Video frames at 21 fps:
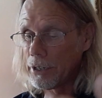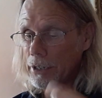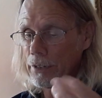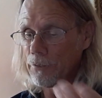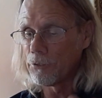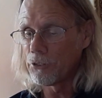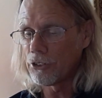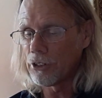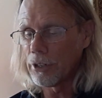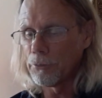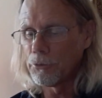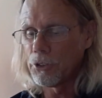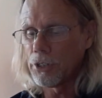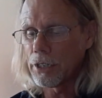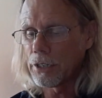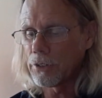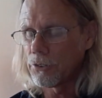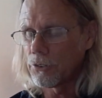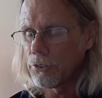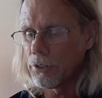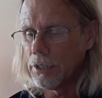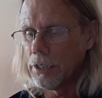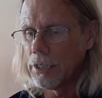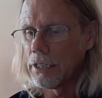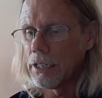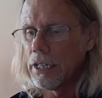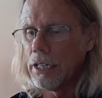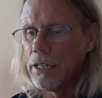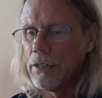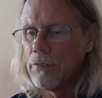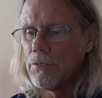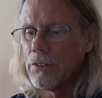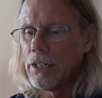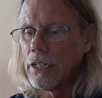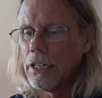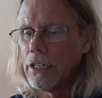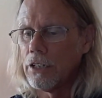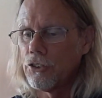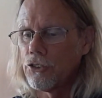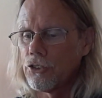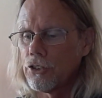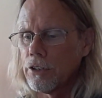of subjects in
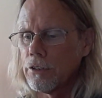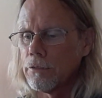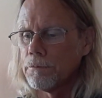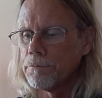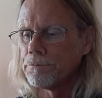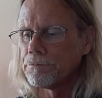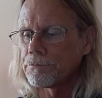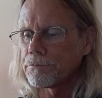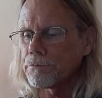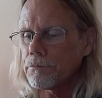aviation.